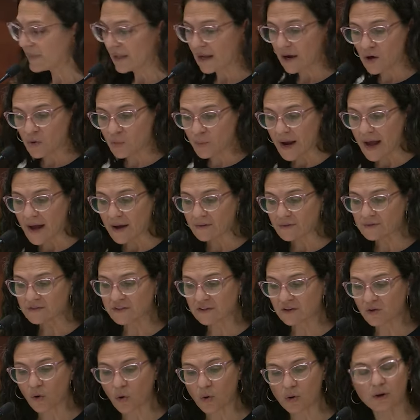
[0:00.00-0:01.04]
around the
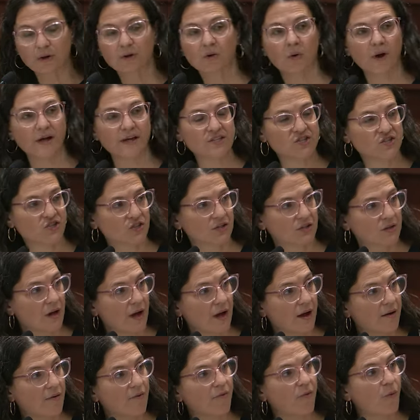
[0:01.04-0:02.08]
core question
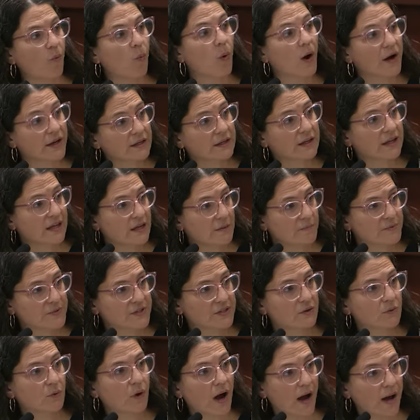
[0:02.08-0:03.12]
of what keeps
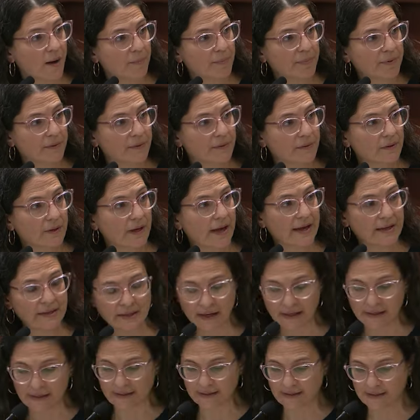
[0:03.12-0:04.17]
you up at
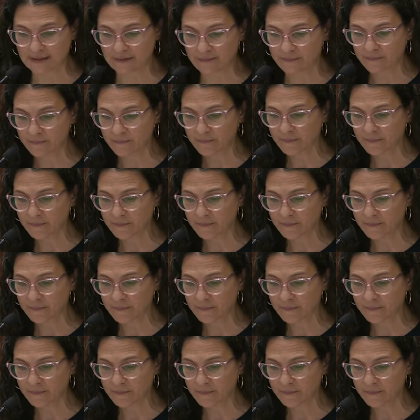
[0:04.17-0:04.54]
night.